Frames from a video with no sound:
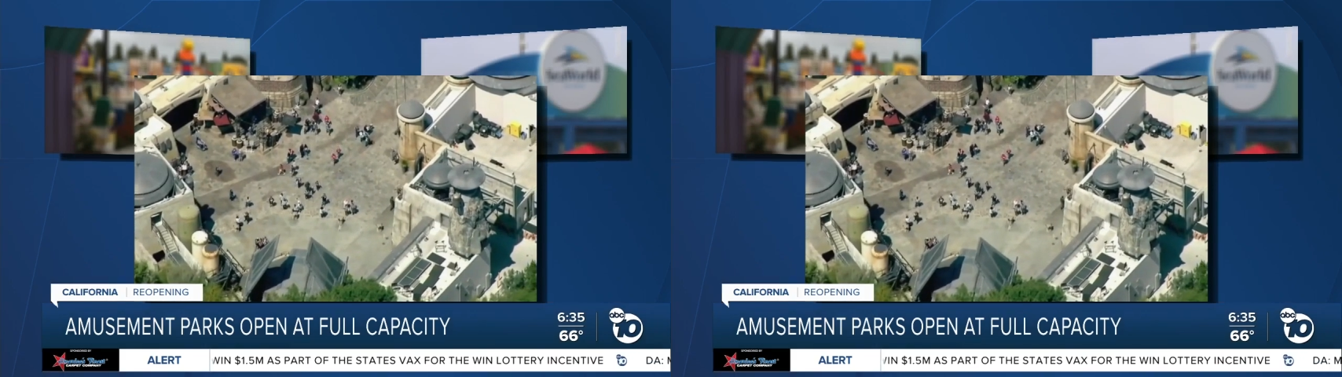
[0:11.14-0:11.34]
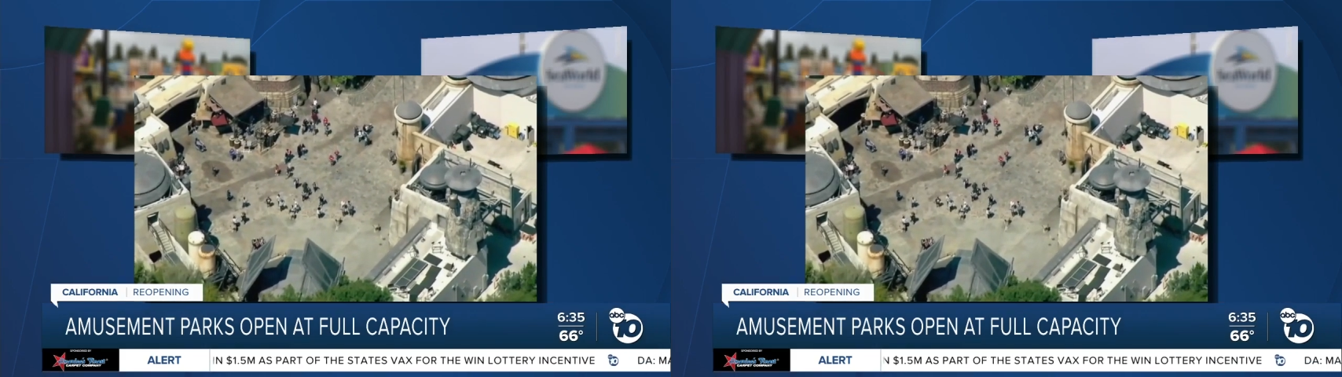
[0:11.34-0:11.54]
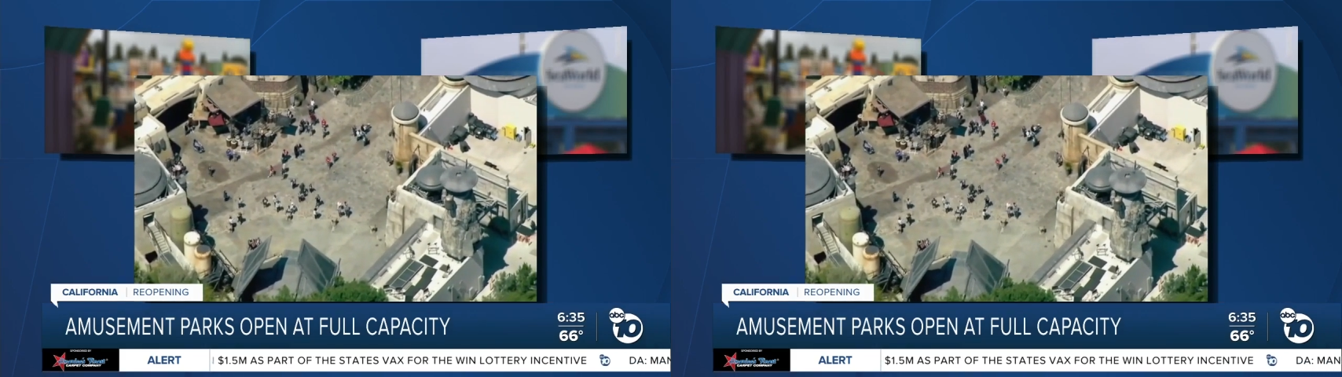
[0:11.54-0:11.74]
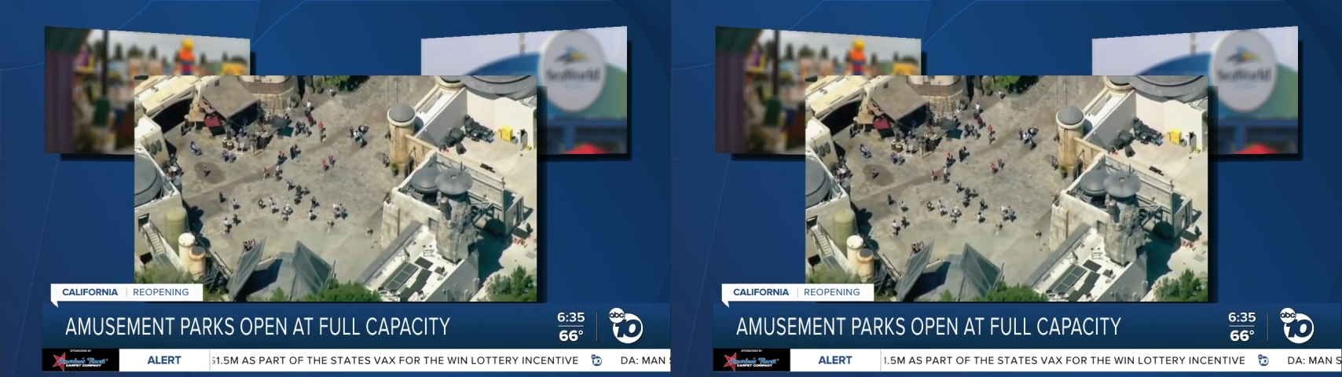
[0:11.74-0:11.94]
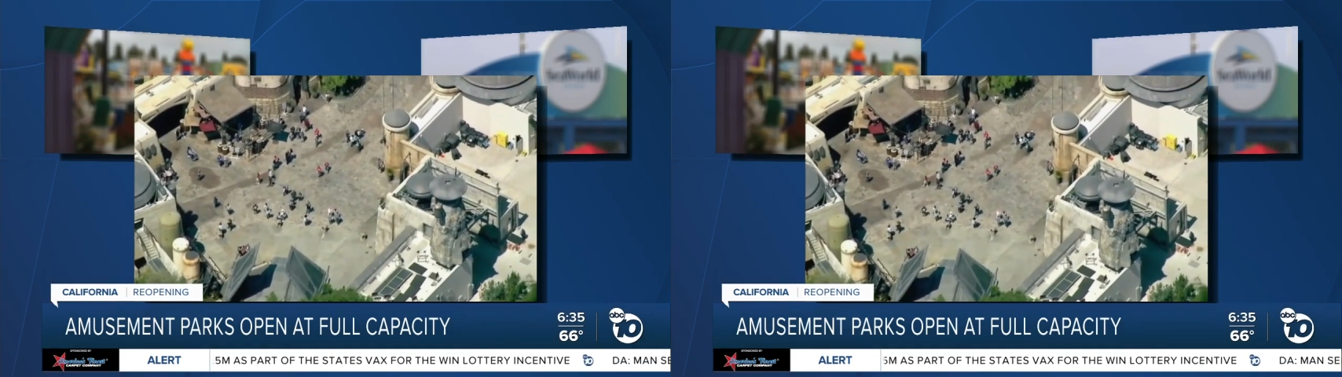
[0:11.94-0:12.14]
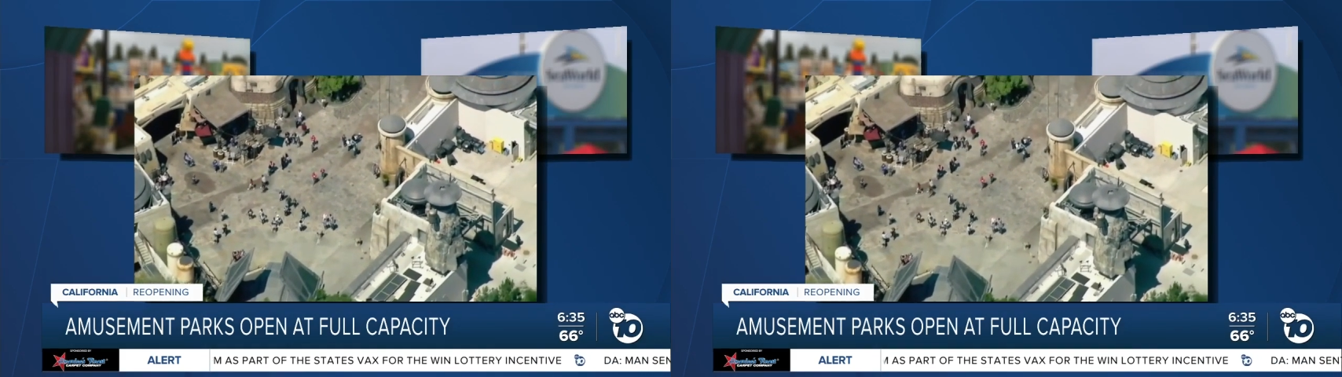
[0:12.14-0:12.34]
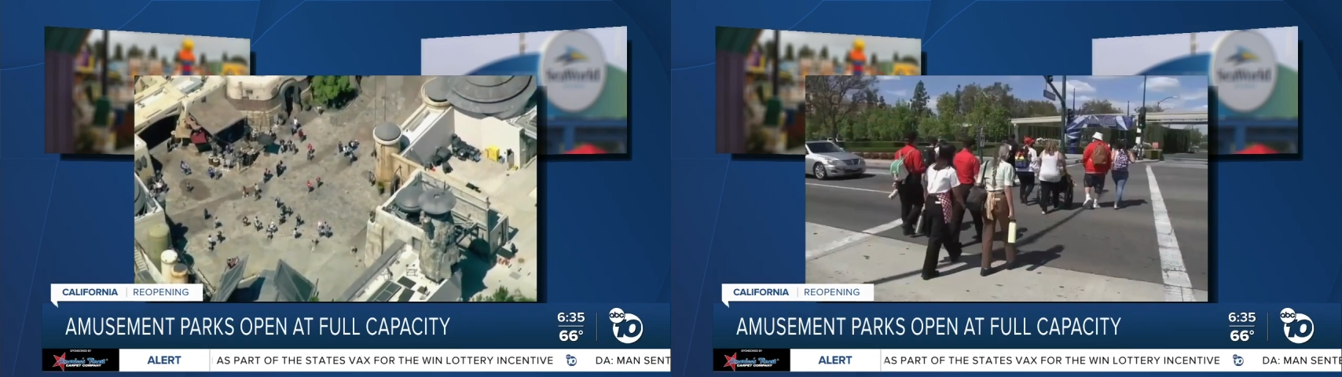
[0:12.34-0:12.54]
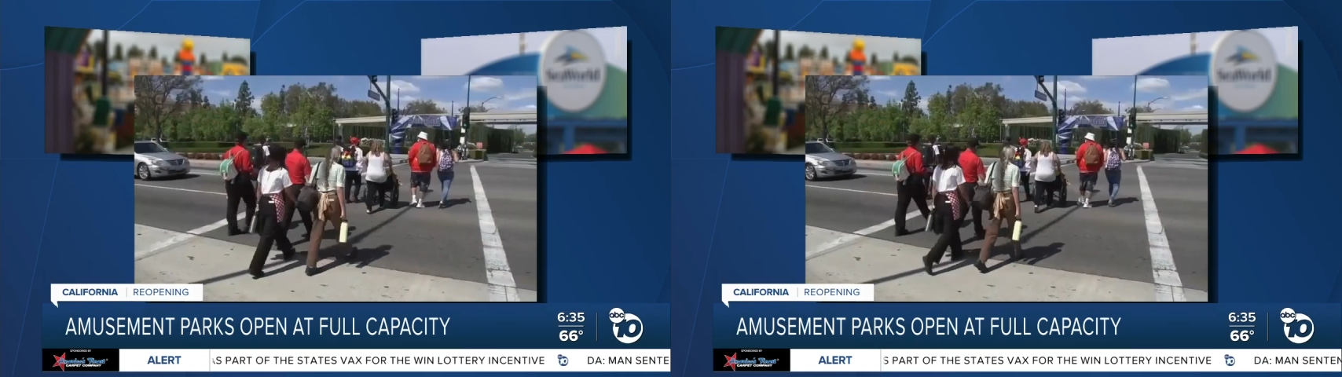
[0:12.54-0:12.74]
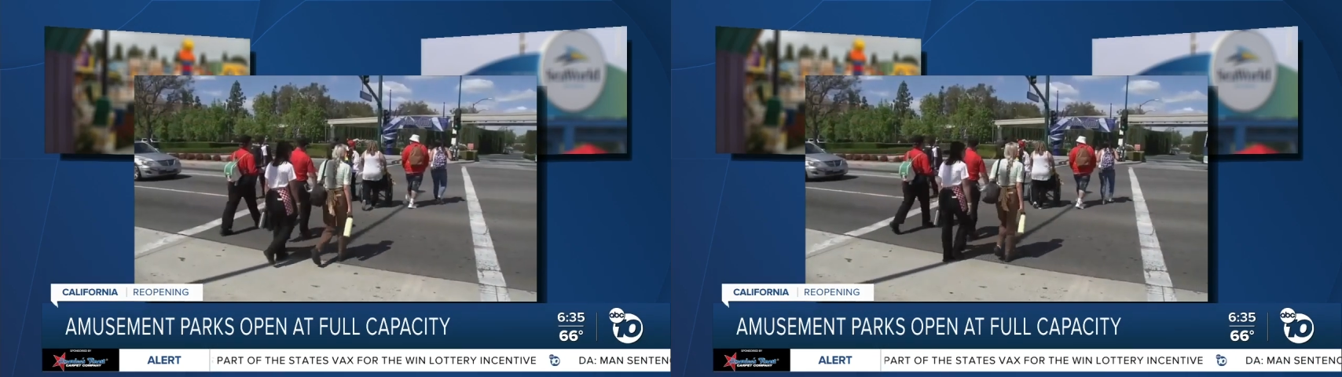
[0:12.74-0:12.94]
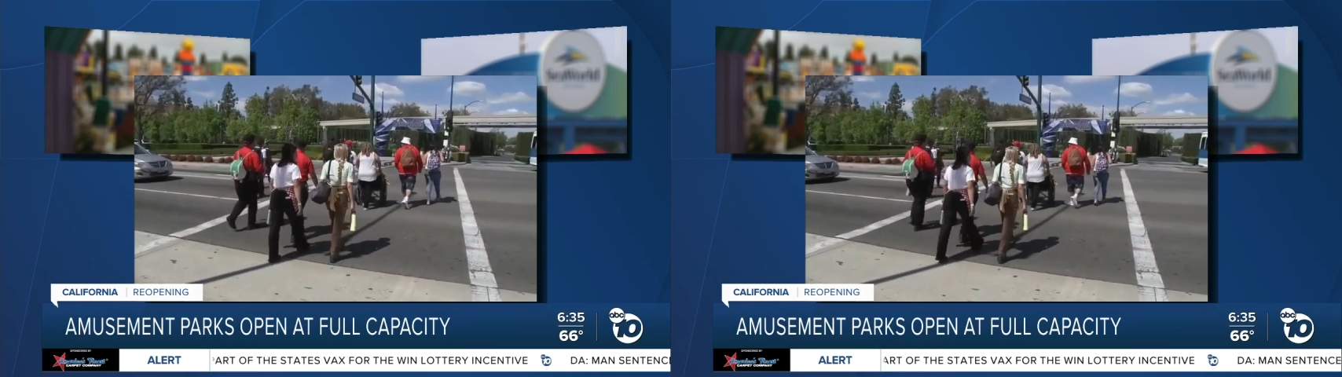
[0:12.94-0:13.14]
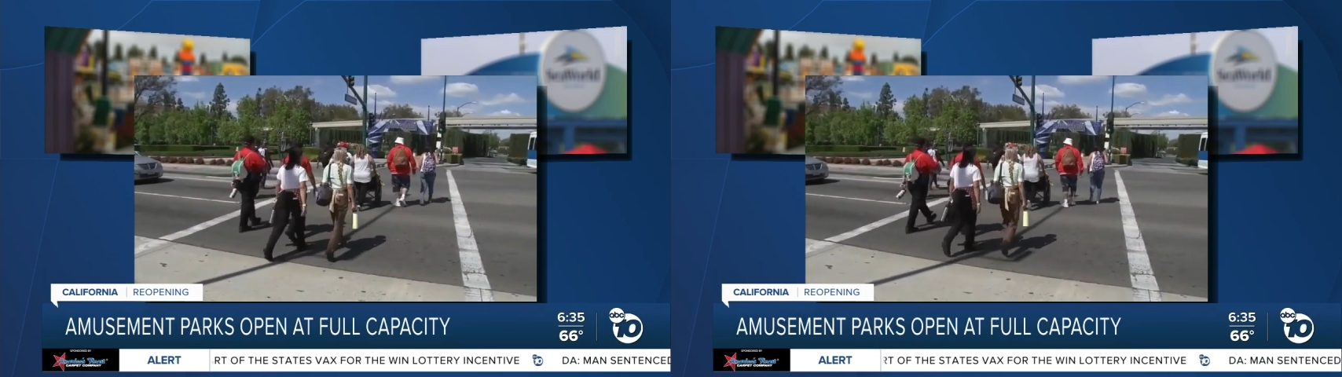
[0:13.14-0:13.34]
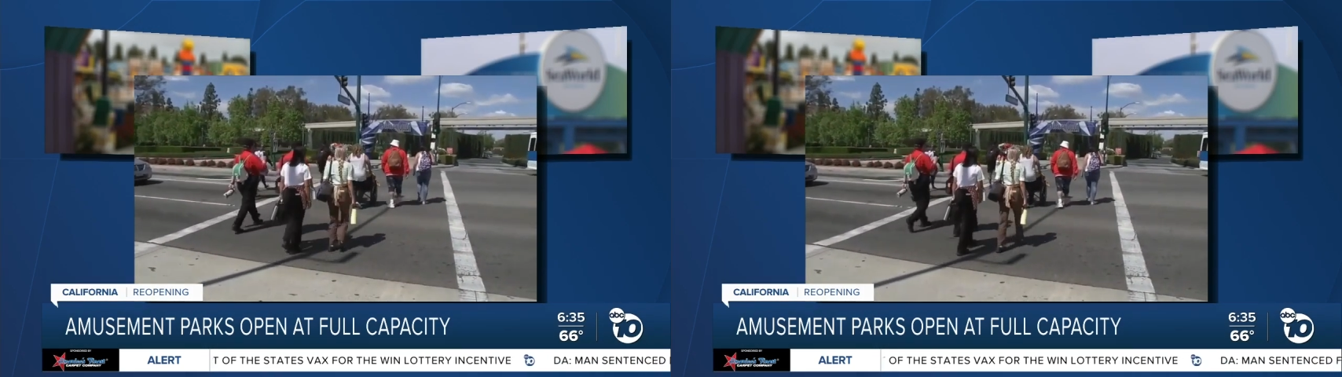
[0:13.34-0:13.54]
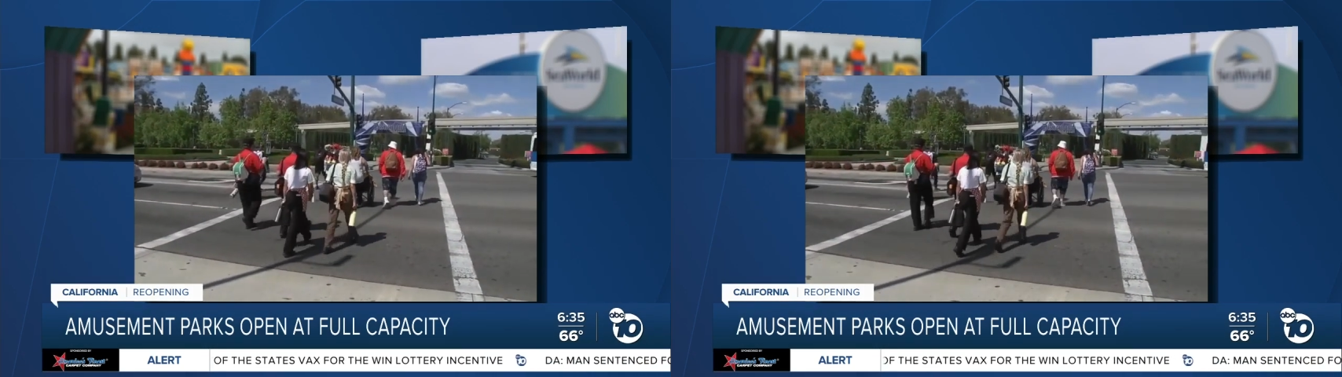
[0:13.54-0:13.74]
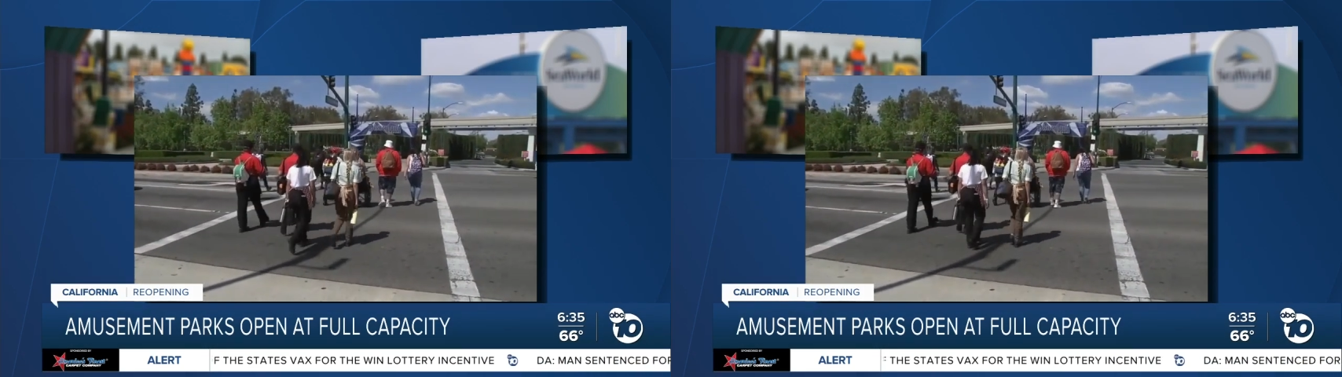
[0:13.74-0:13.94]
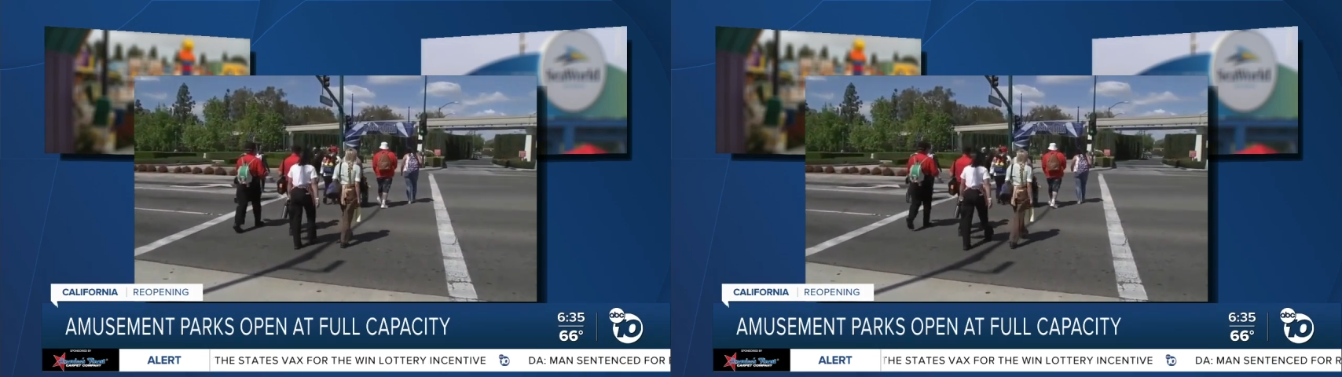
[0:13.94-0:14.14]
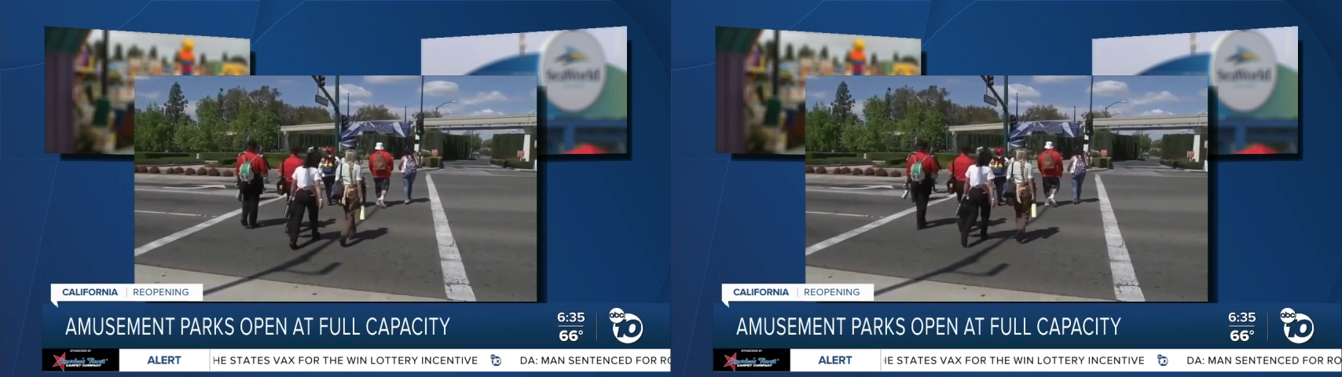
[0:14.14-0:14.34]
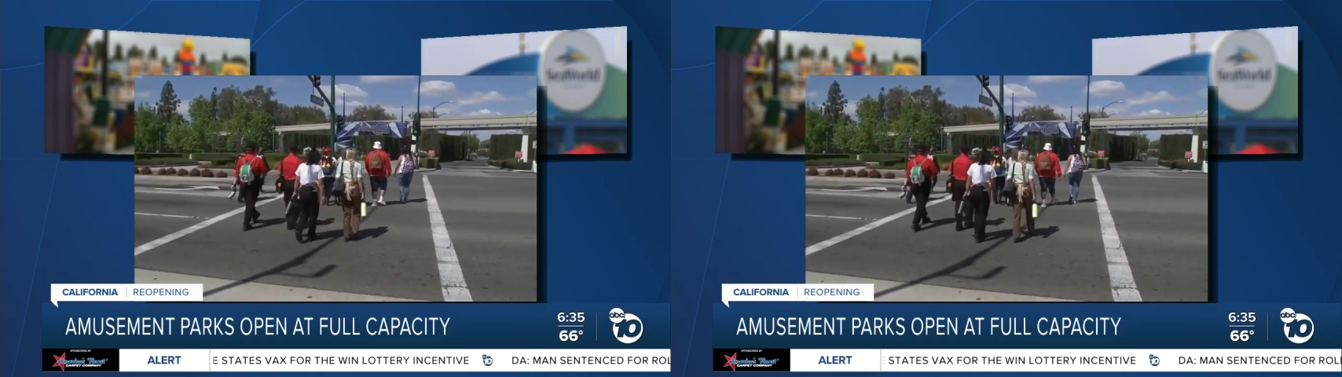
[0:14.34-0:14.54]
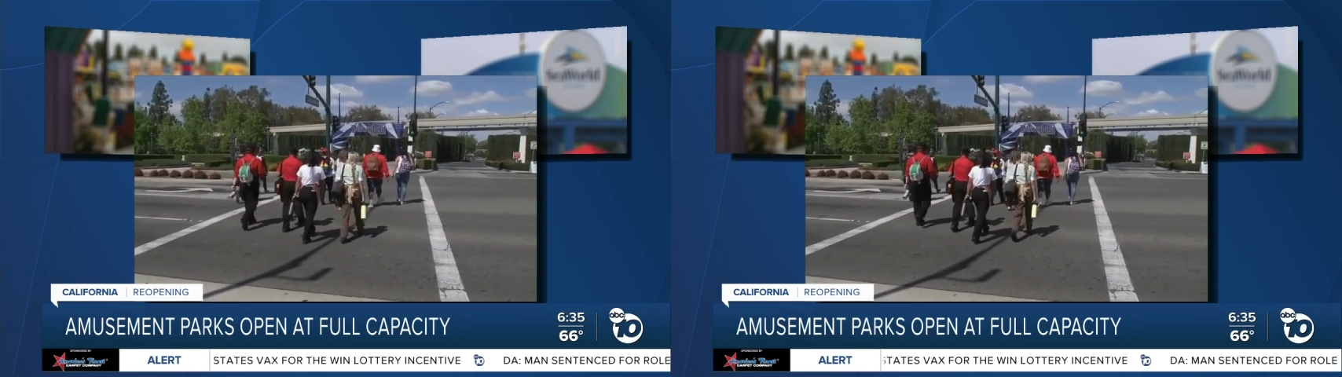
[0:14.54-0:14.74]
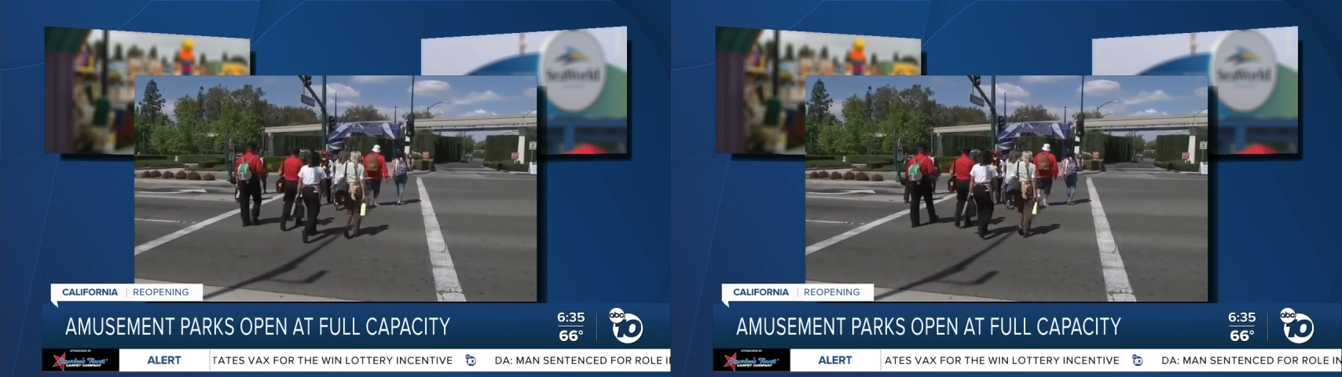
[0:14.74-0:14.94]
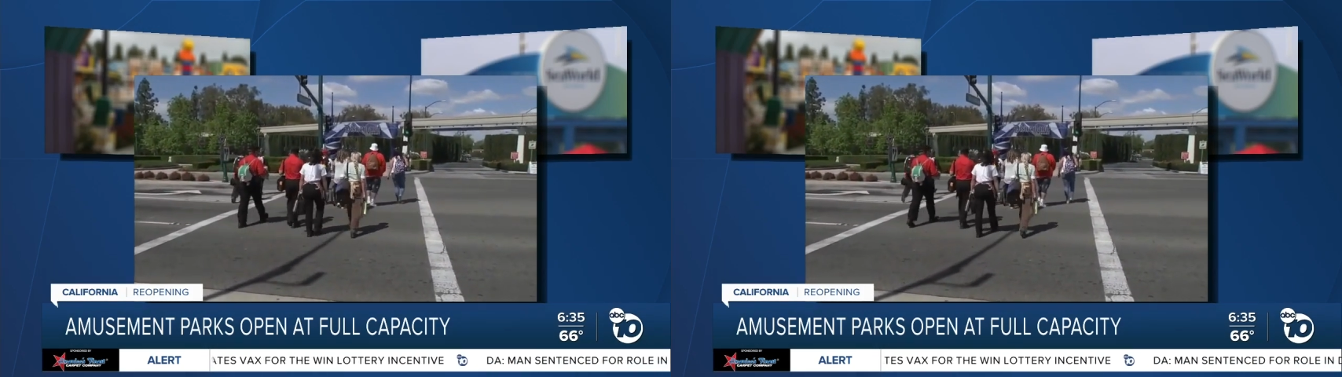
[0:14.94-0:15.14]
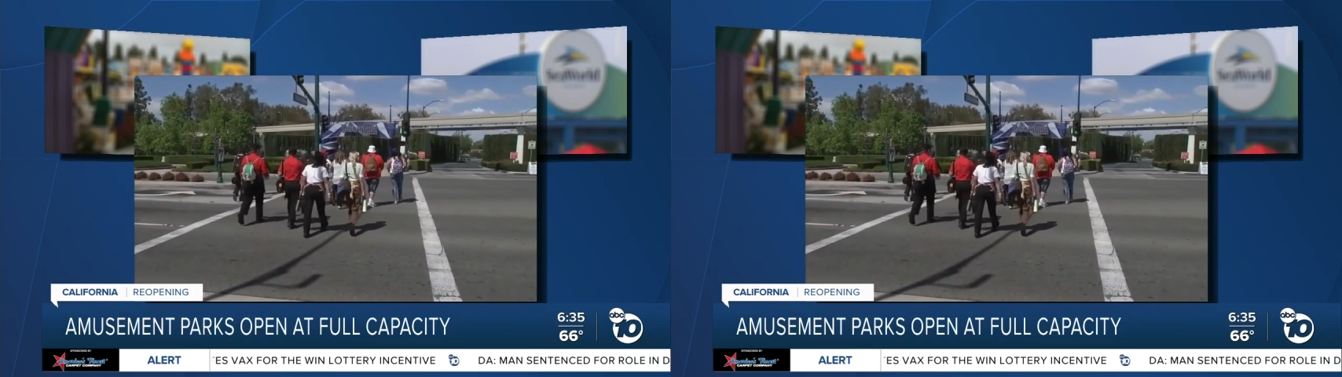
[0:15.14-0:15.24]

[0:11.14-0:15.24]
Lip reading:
[unreadable: no face in view]